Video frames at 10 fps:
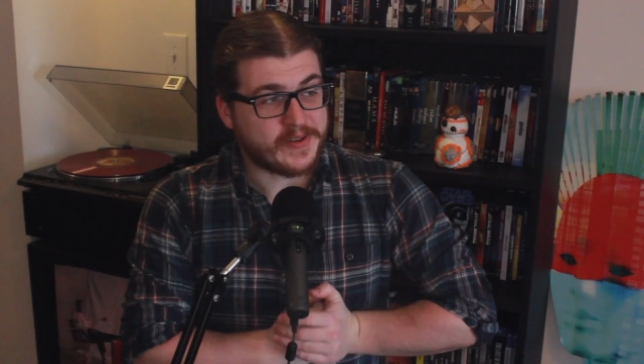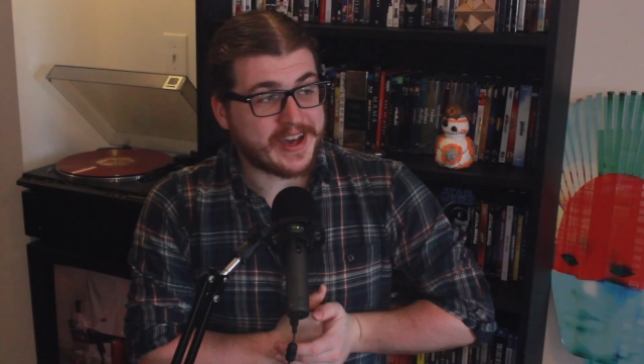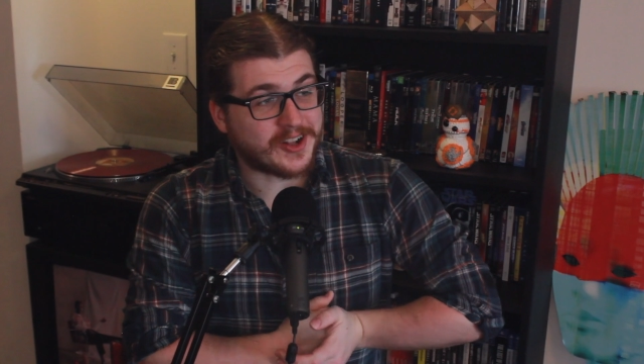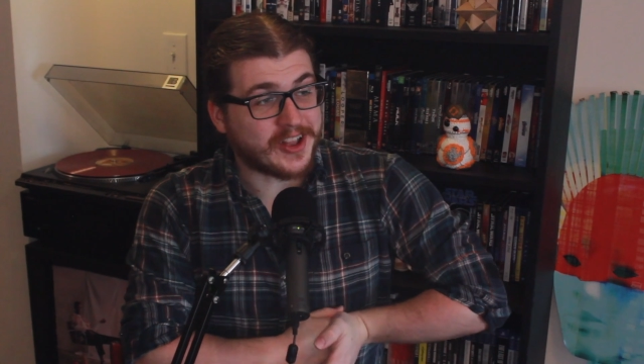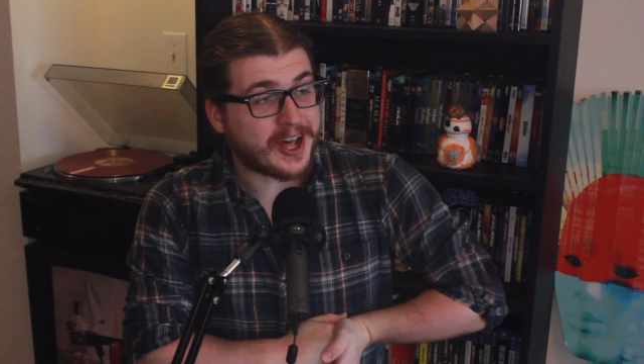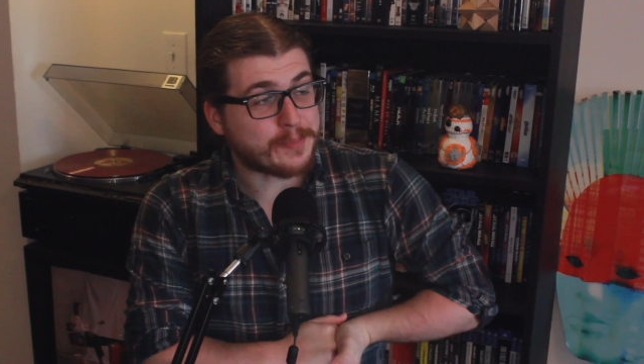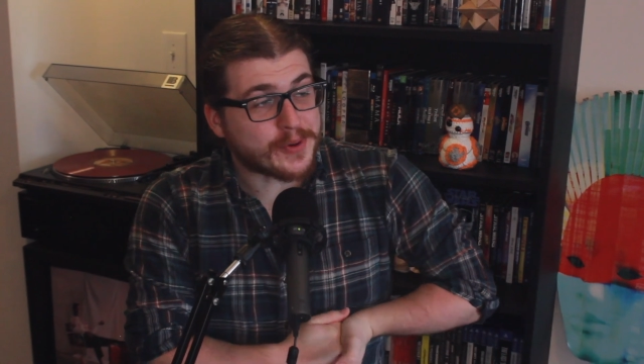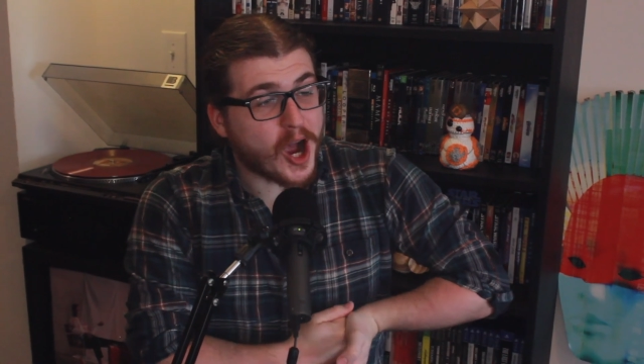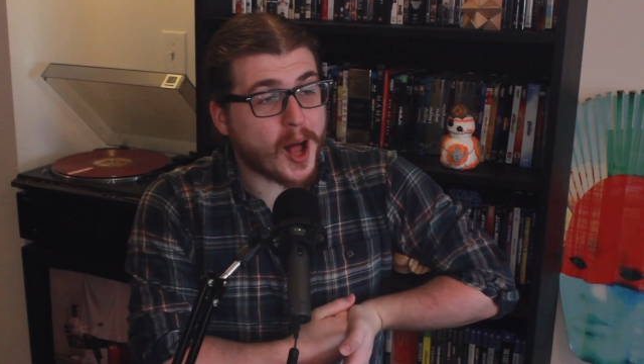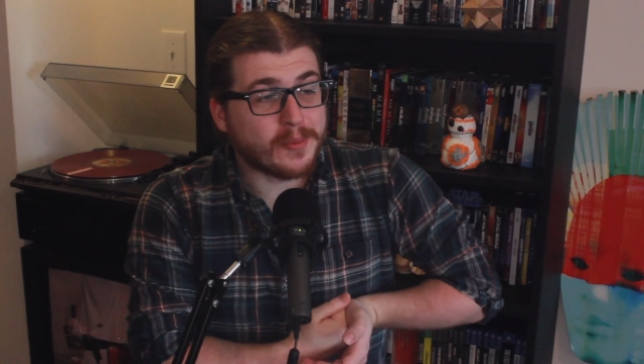Had a lot of
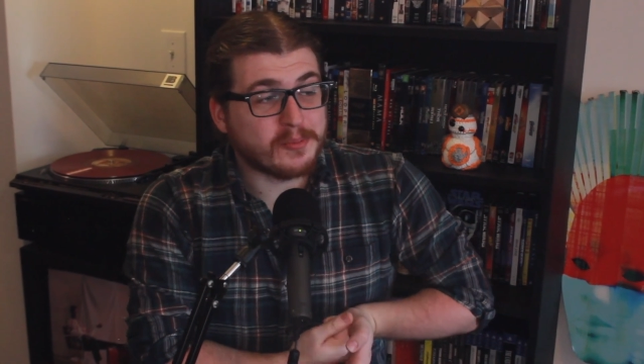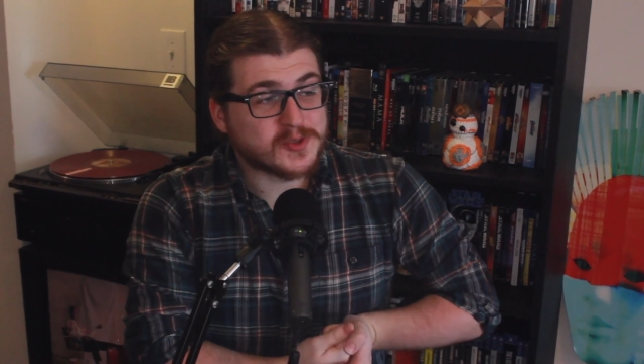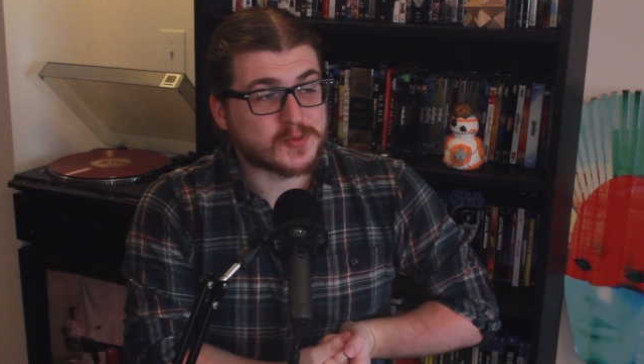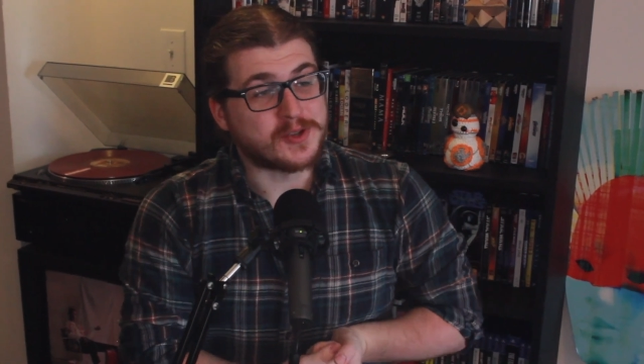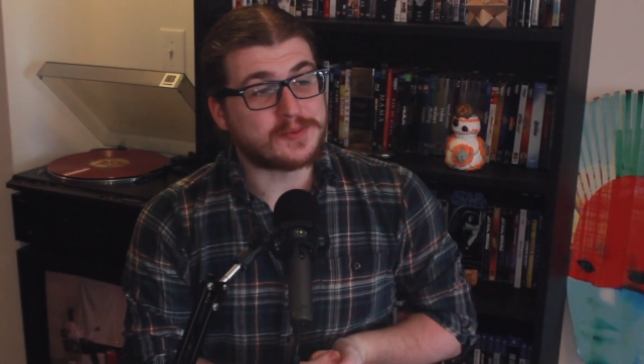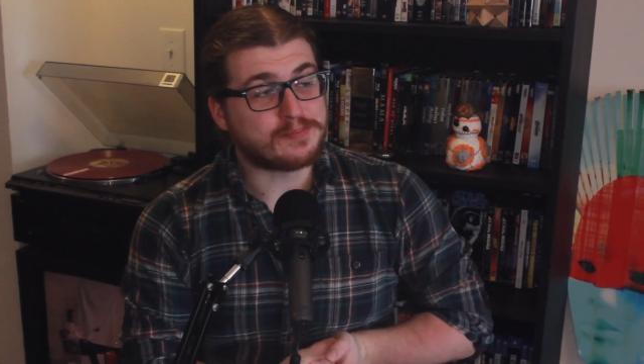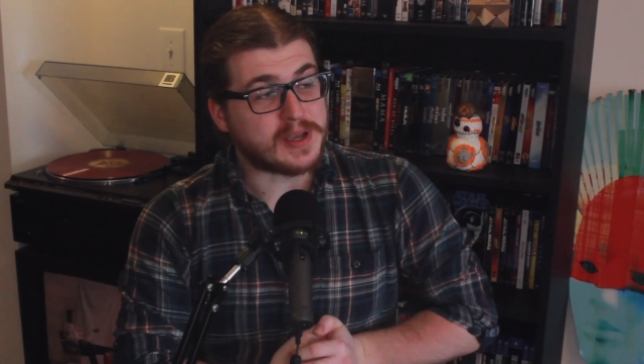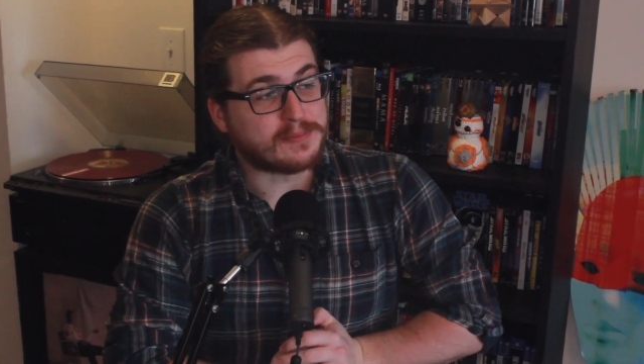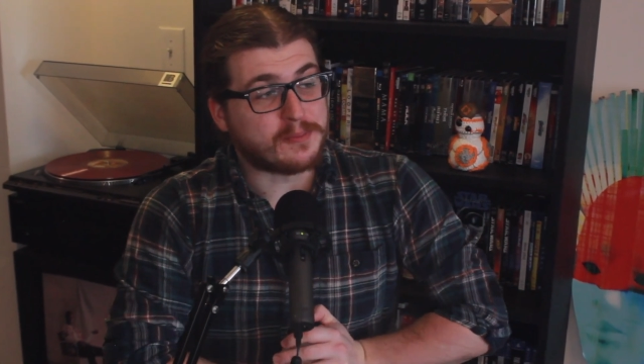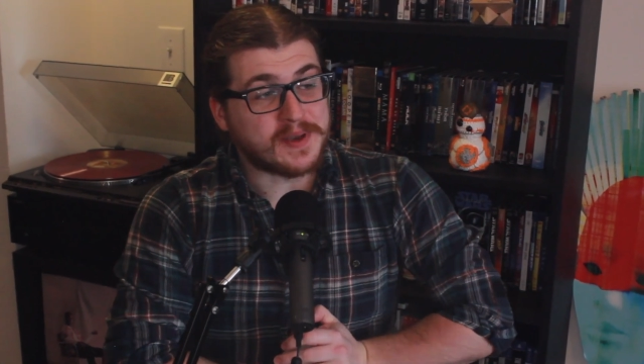problems with
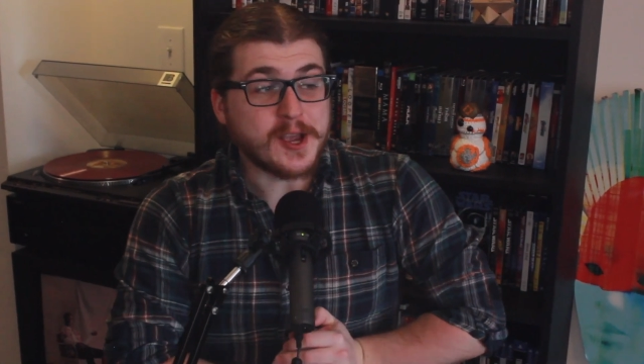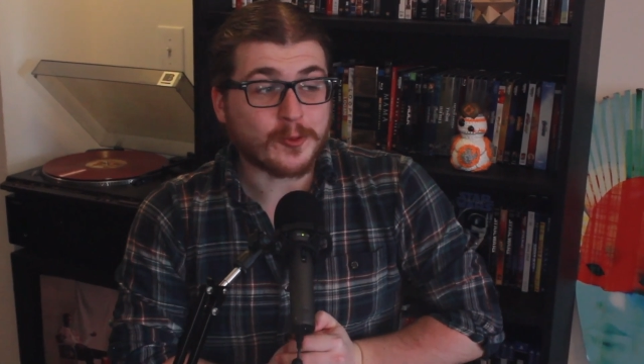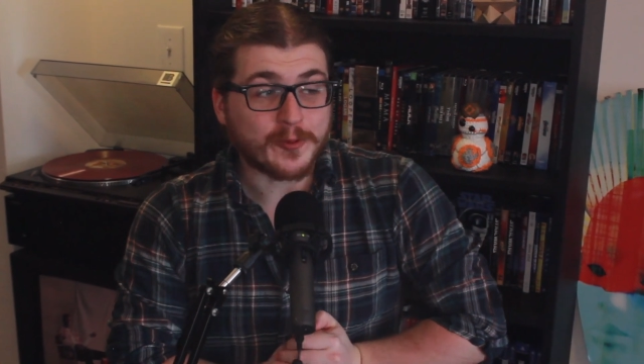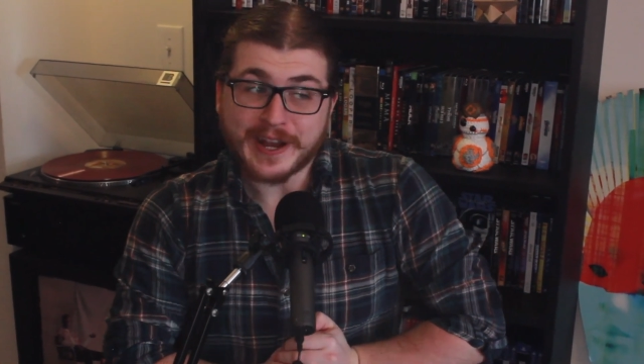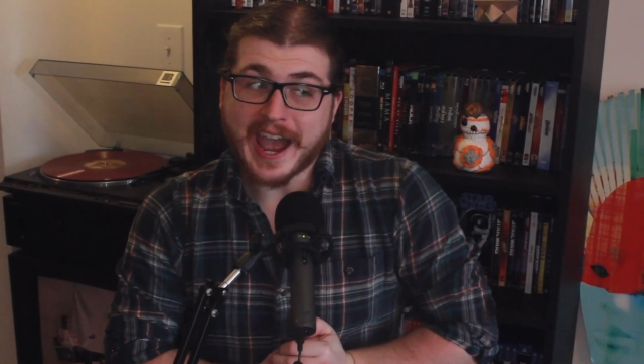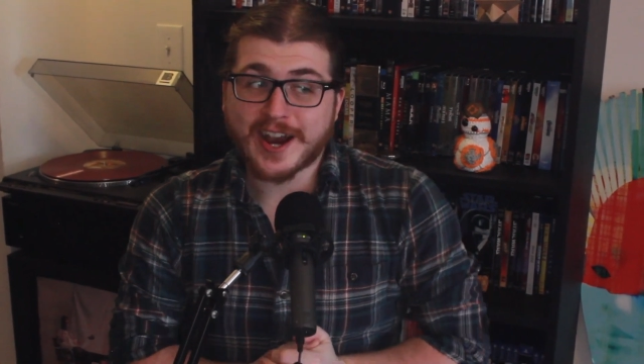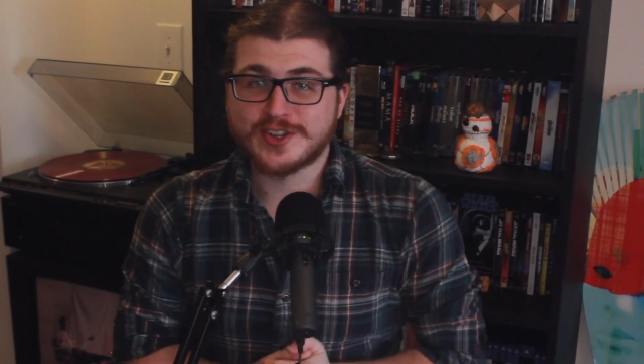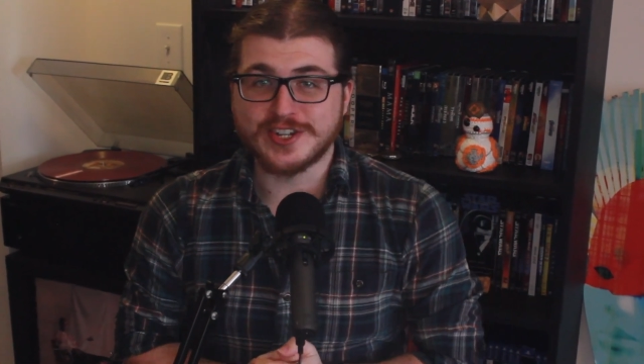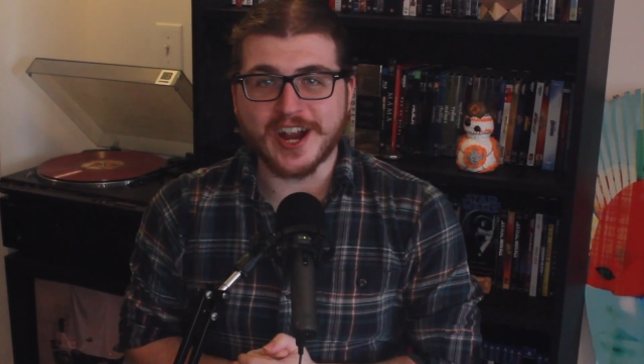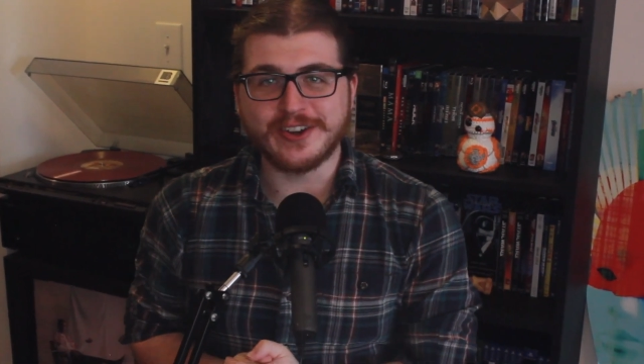people being
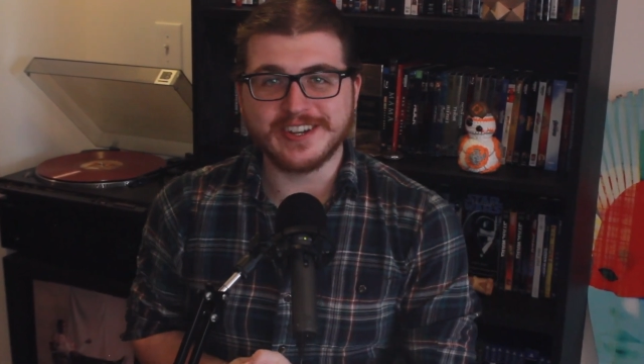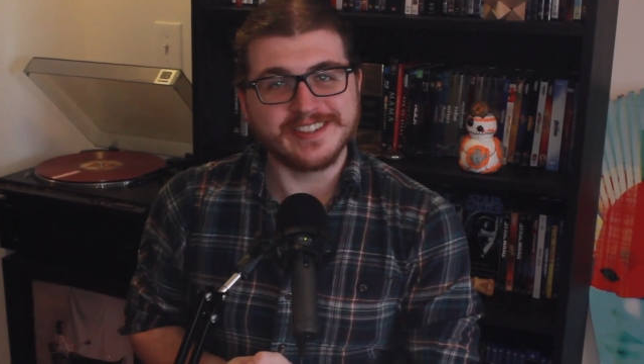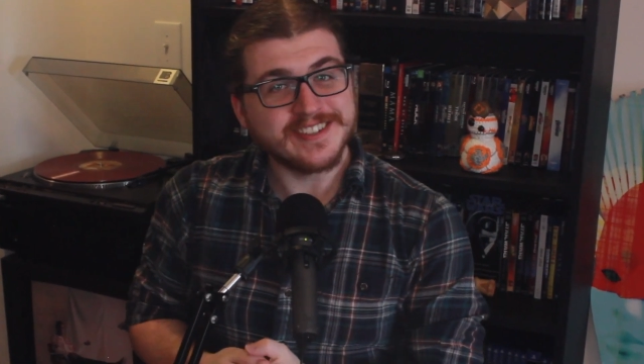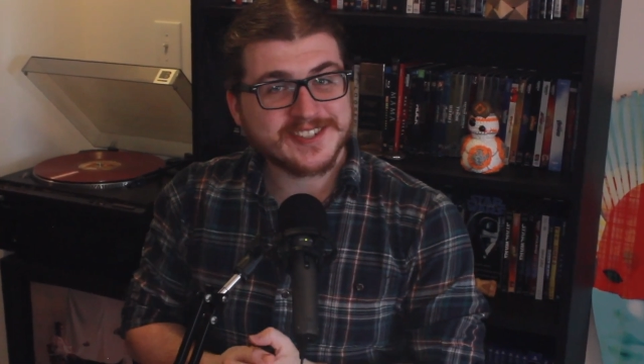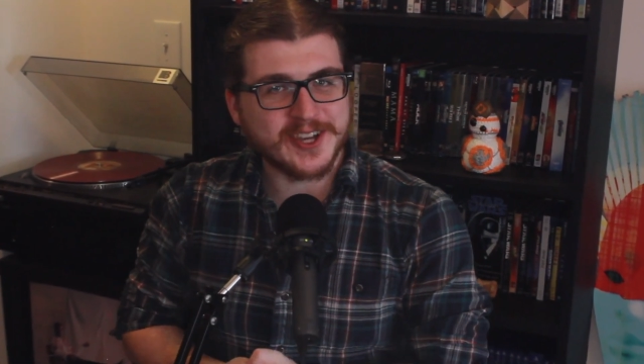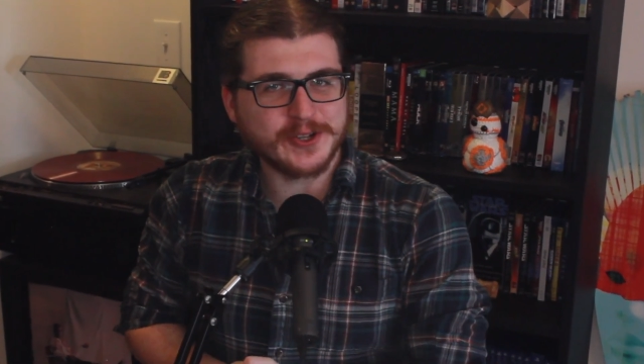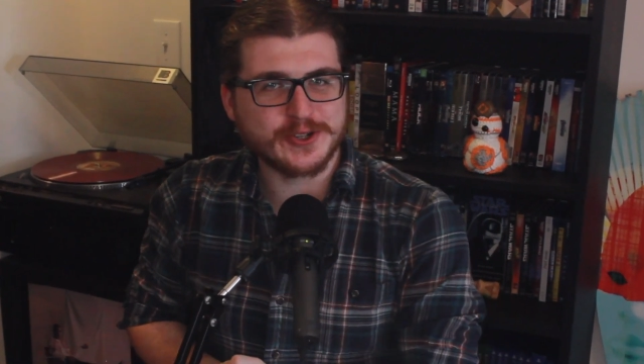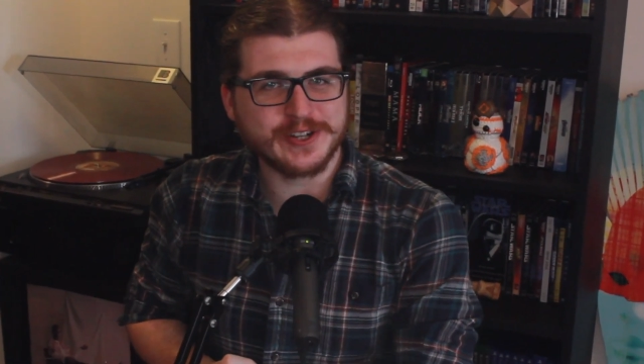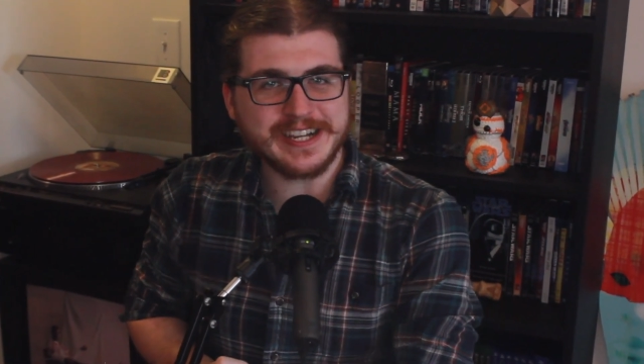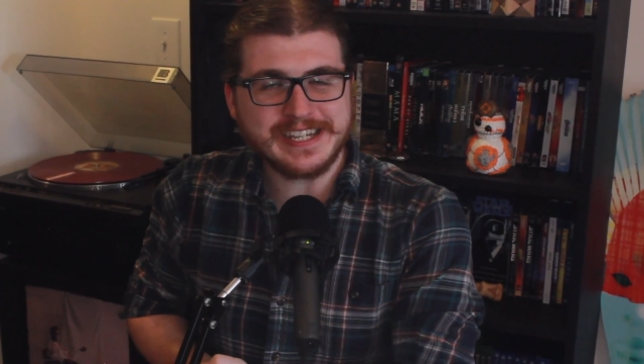reactionary in this
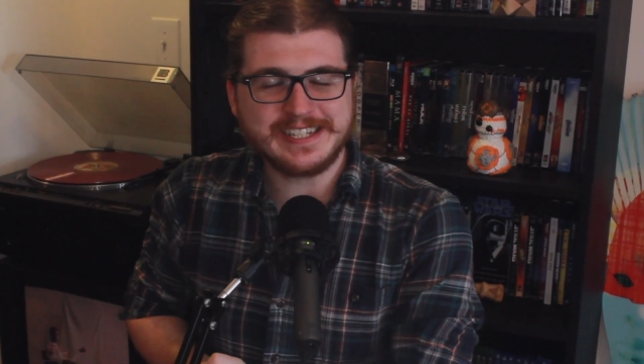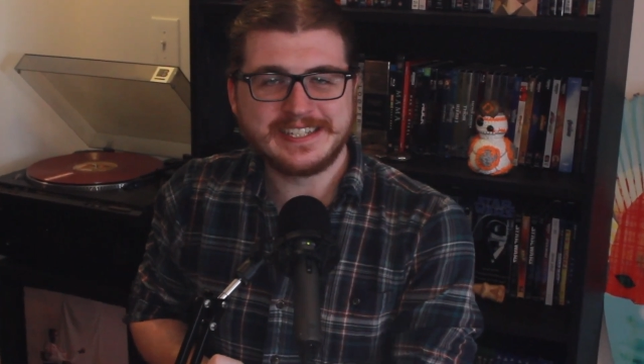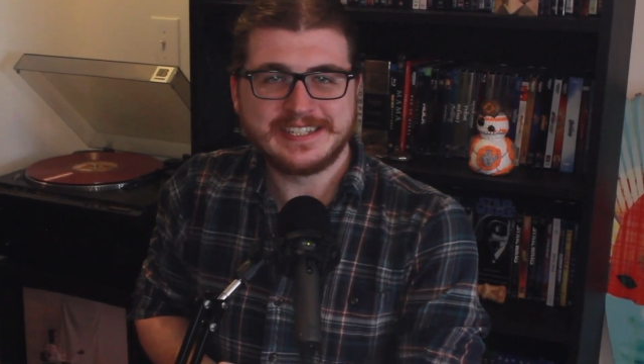country.